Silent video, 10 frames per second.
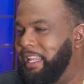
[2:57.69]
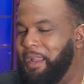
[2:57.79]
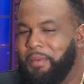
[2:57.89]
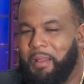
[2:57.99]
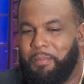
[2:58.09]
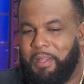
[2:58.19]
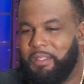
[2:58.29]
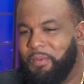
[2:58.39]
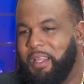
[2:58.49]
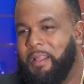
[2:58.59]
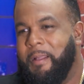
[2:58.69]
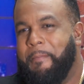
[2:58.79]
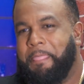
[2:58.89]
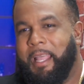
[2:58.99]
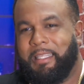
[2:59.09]
Mm -hmm. I'm in a place where
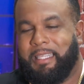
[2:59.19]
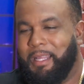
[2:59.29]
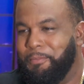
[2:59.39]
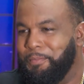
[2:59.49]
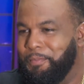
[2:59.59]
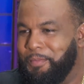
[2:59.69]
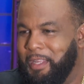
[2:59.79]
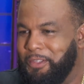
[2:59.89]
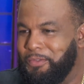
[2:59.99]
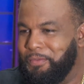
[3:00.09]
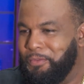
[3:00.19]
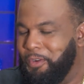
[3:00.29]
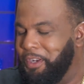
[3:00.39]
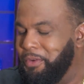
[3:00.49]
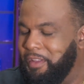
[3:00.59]
as um as
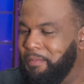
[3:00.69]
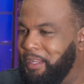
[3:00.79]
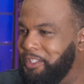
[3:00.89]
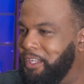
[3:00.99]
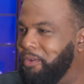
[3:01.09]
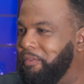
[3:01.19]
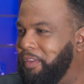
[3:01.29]
Rondona mentioned off